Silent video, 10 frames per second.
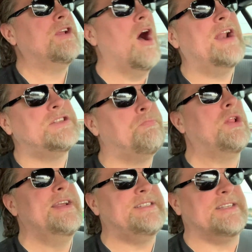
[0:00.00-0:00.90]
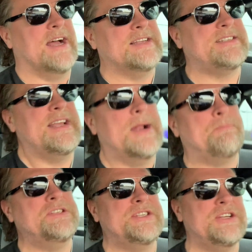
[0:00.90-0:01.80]
God has placed us in a
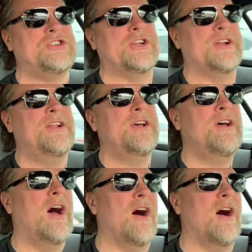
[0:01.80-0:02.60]
position